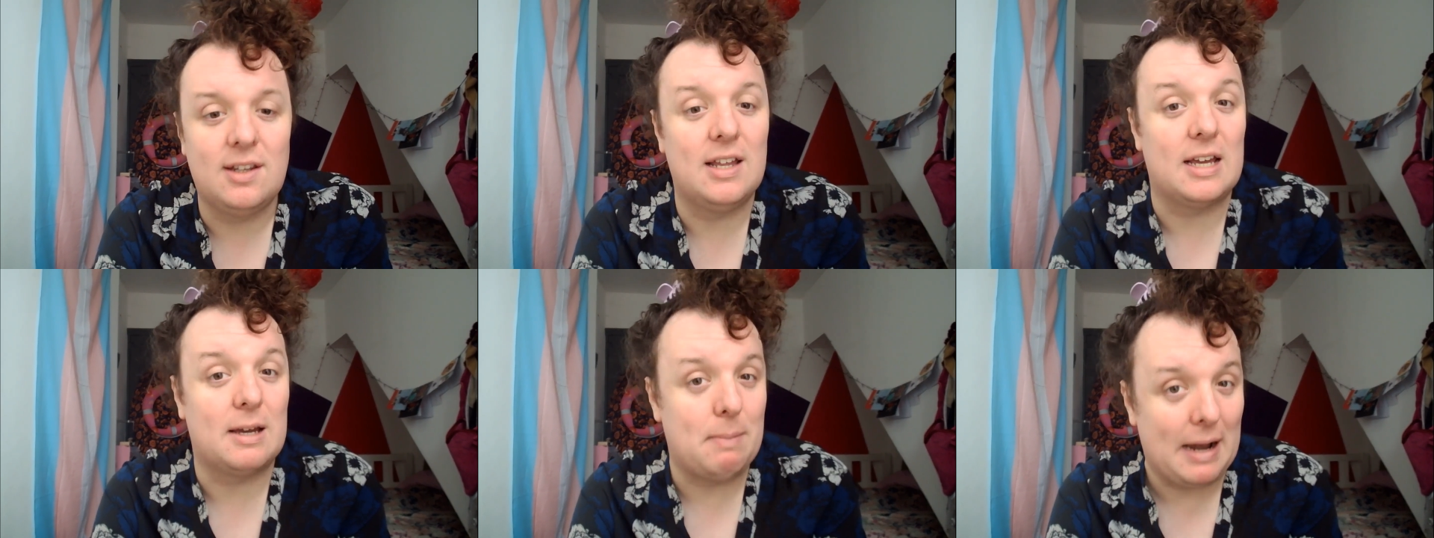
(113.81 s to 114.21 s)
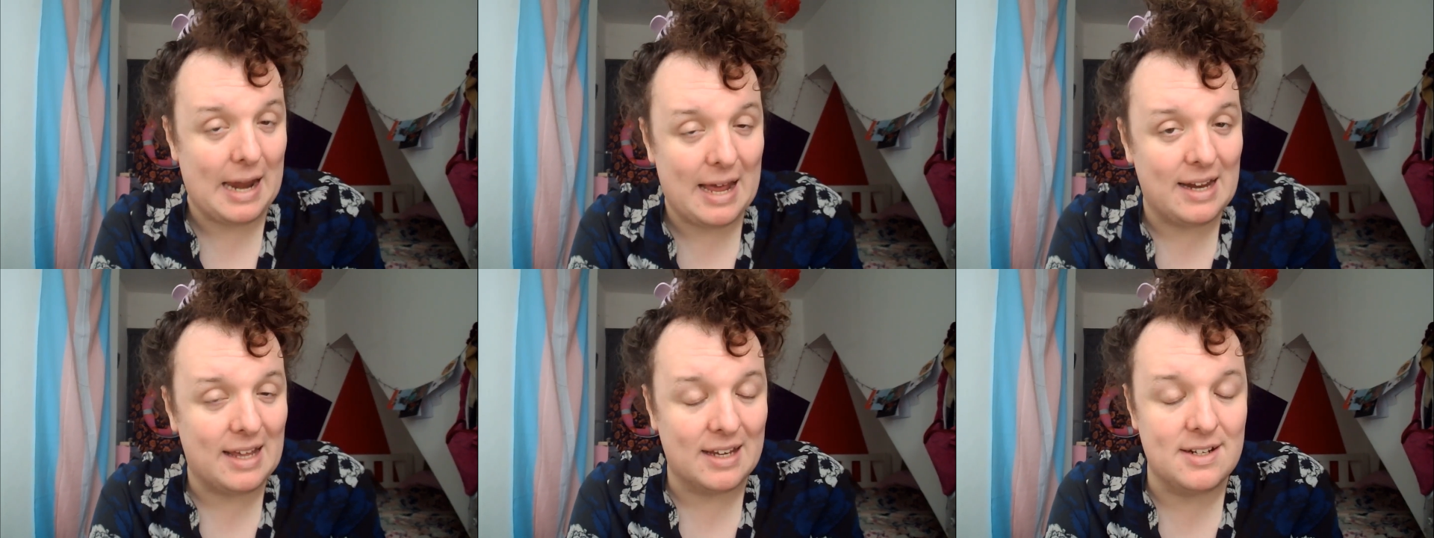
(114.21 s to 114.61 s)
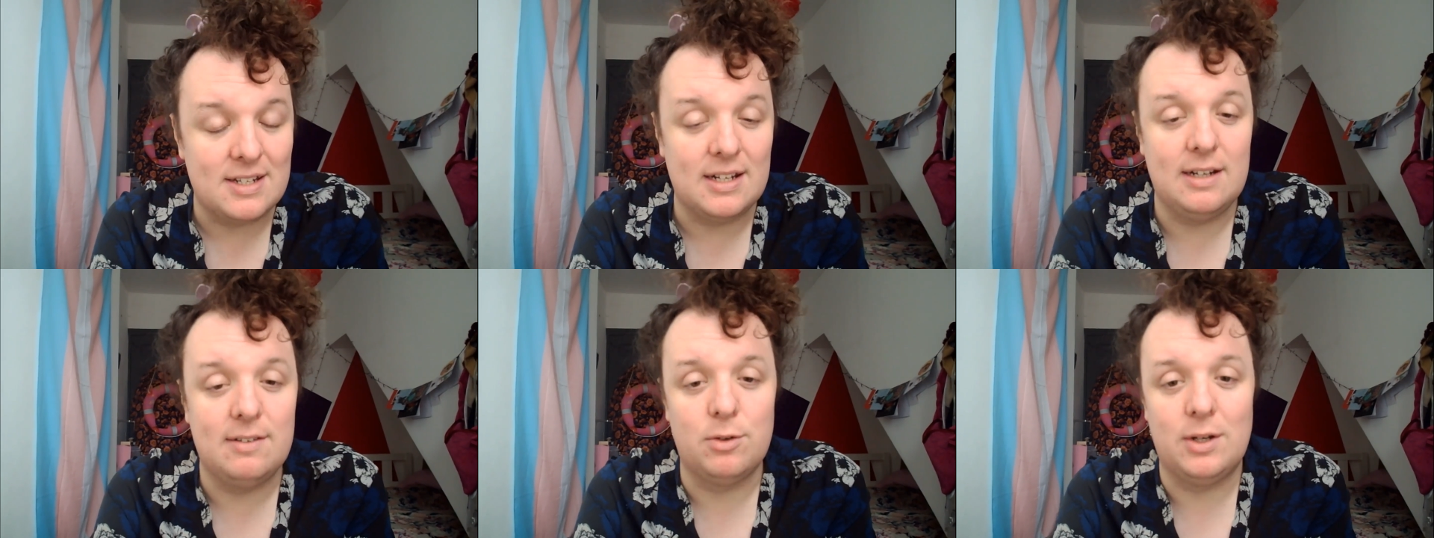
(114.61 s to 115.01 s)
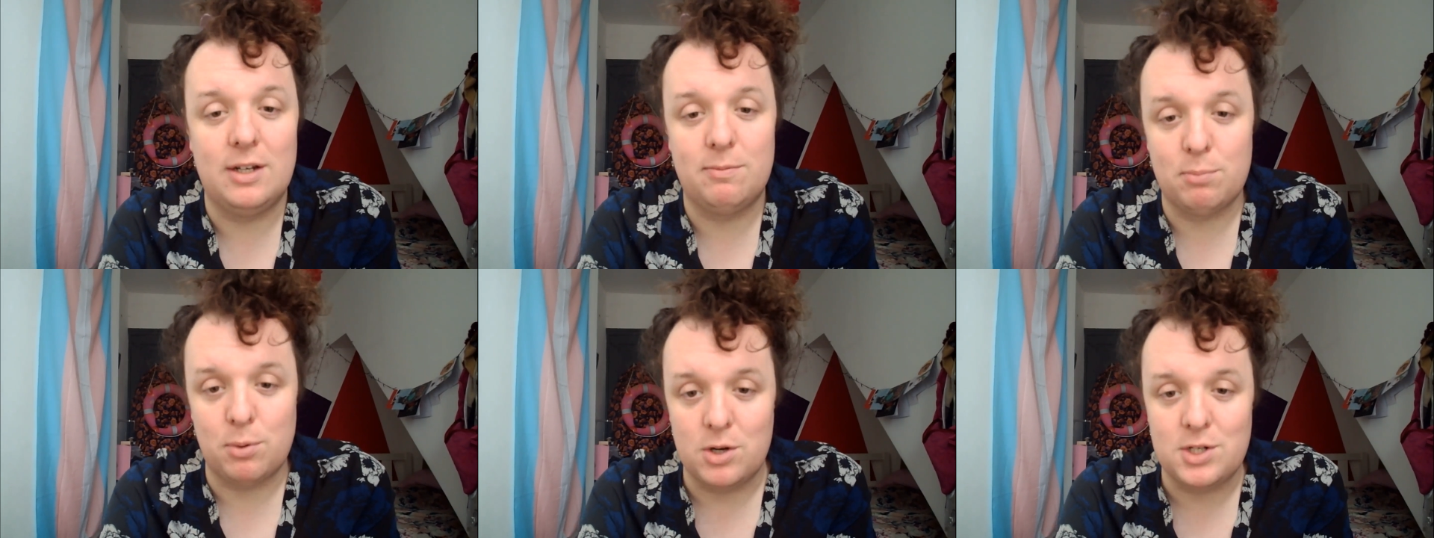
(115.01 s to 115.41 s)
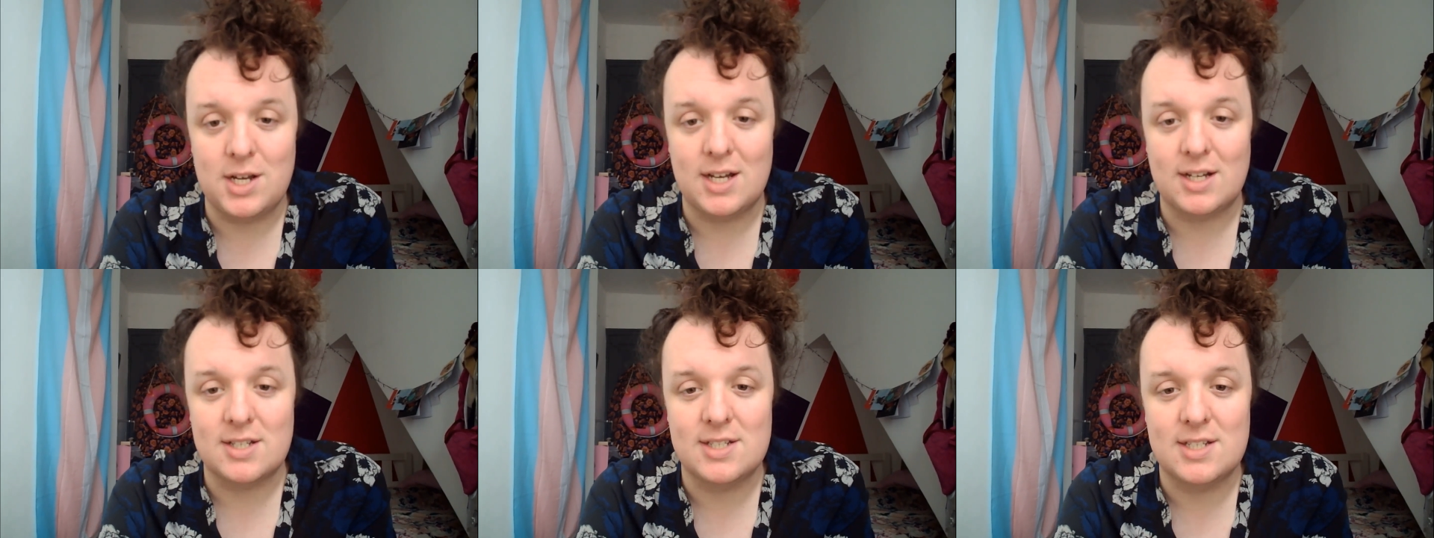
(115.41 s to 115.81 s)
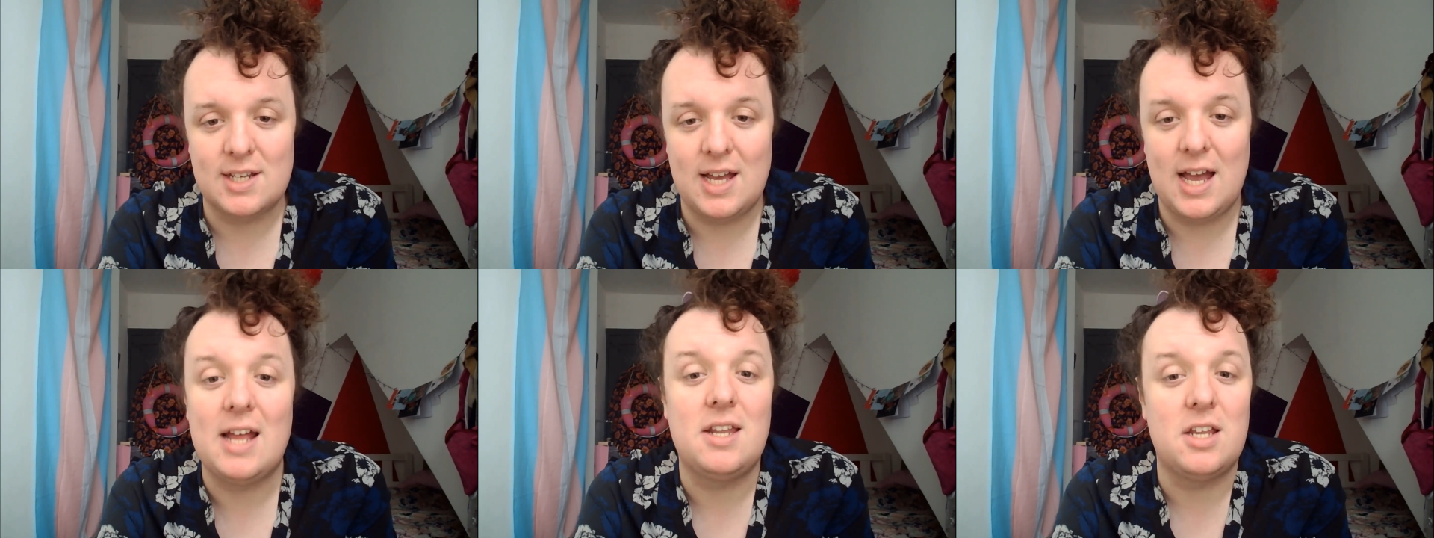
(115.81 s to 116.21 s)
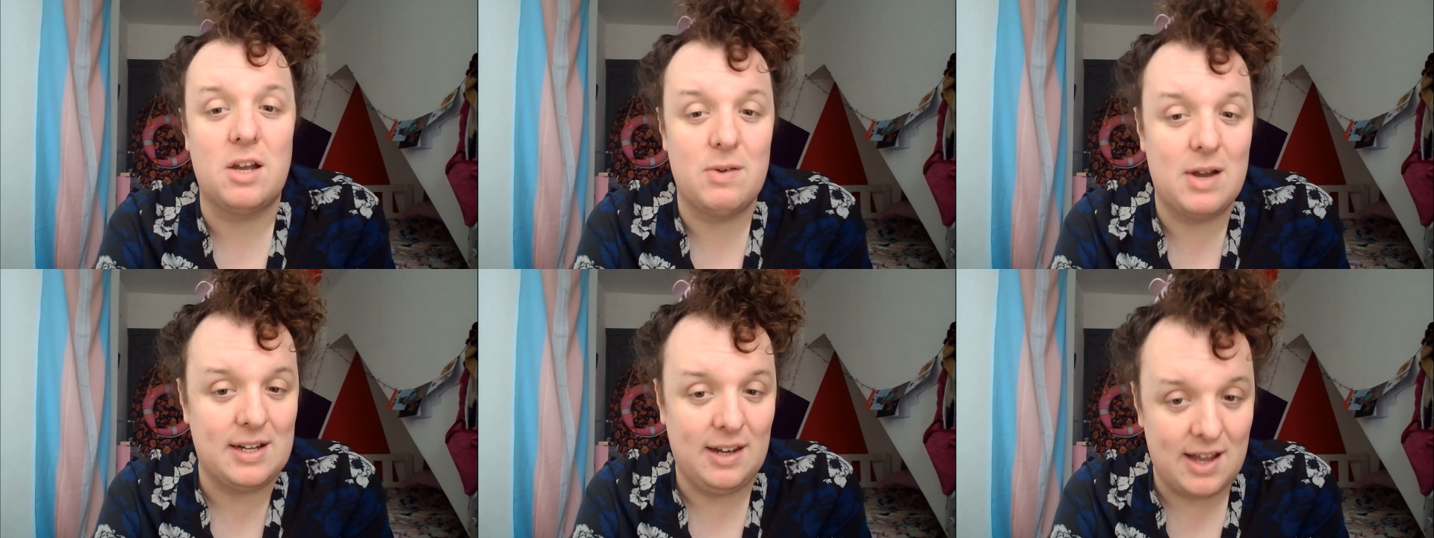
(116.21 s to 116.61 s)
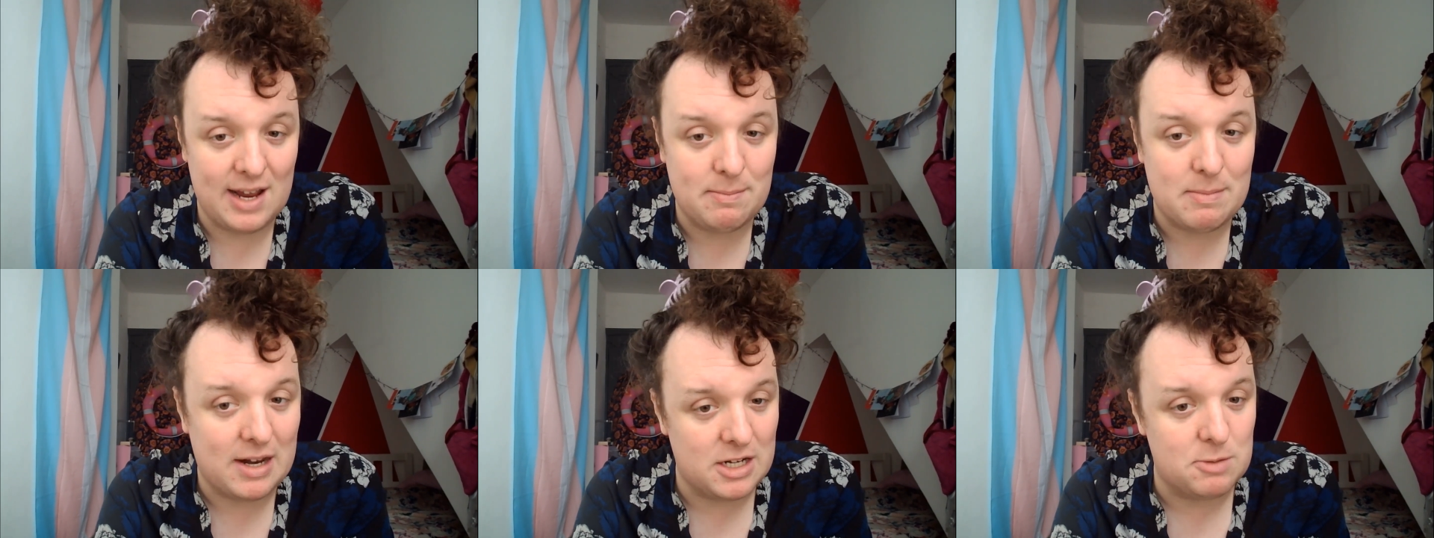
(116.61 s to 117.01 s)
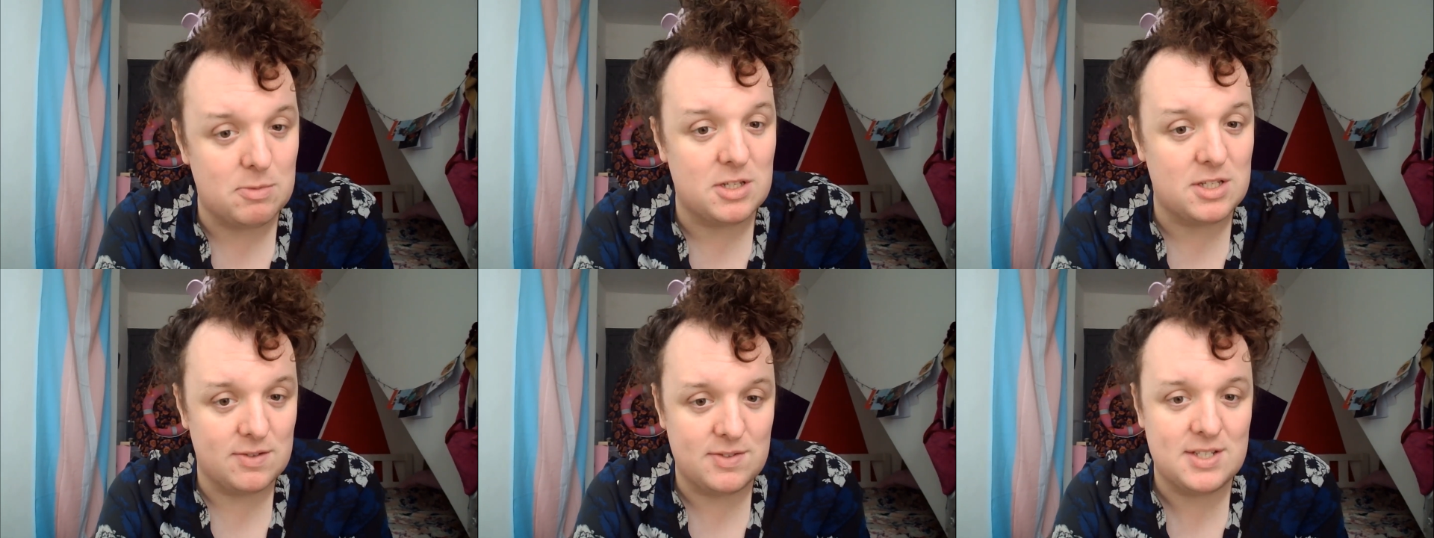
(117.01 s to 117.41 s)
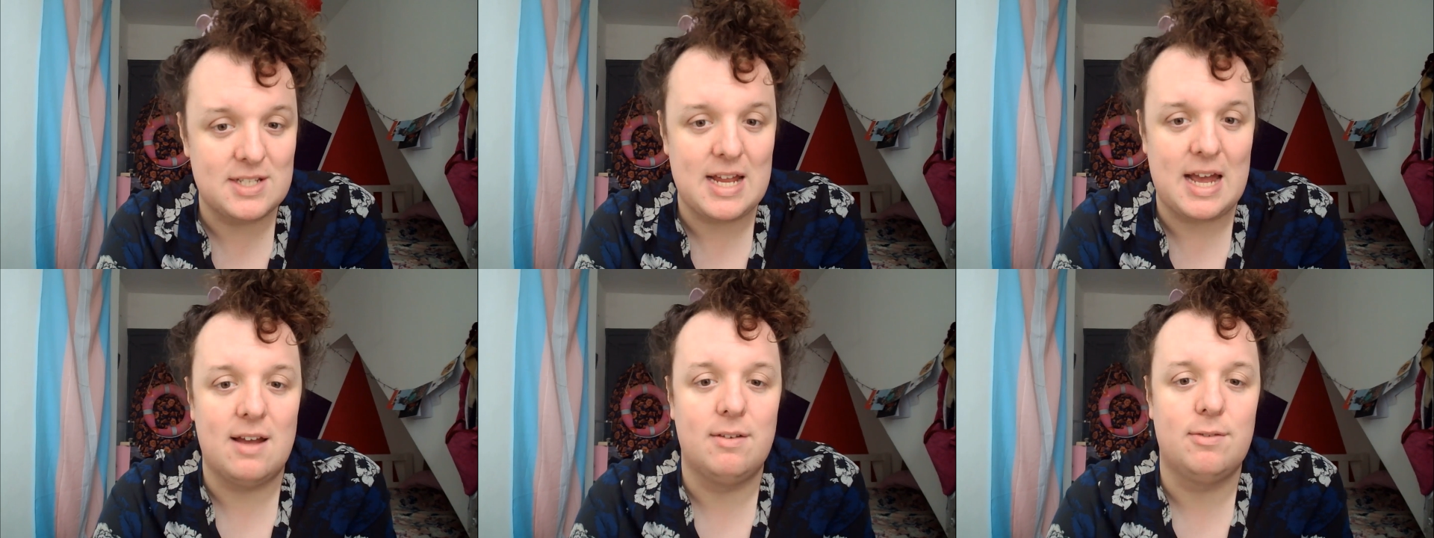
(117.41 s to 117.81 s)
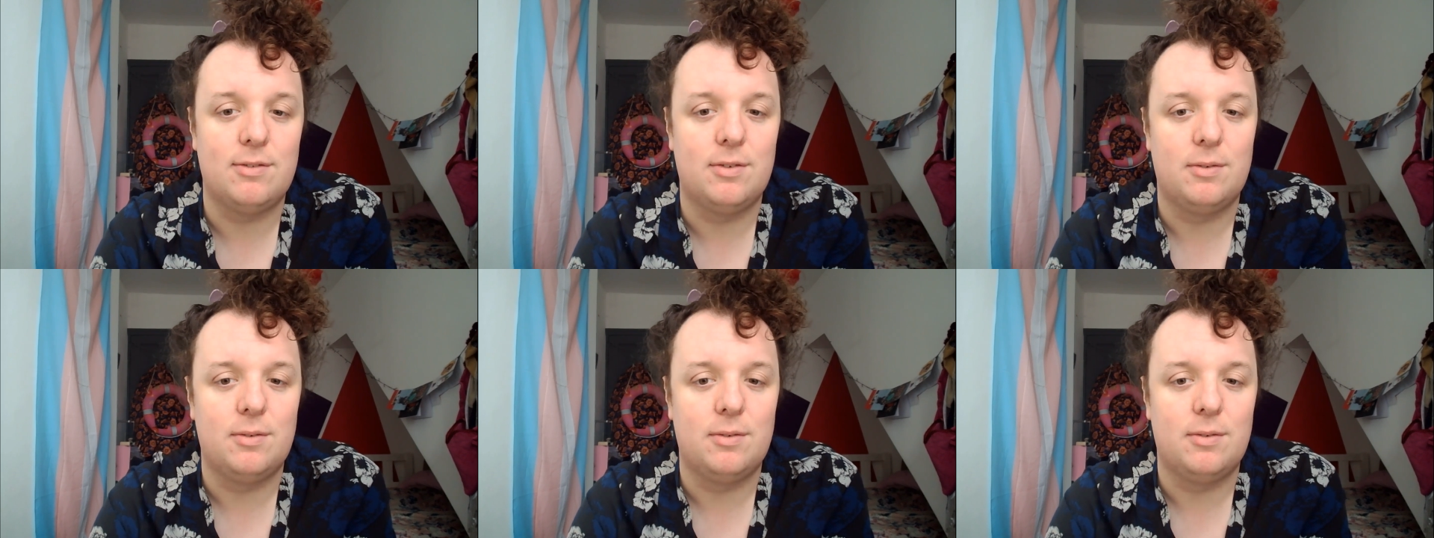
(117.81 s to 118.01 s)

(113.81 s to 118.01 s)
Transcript: like planning and delivery of projects and direct line management of staff.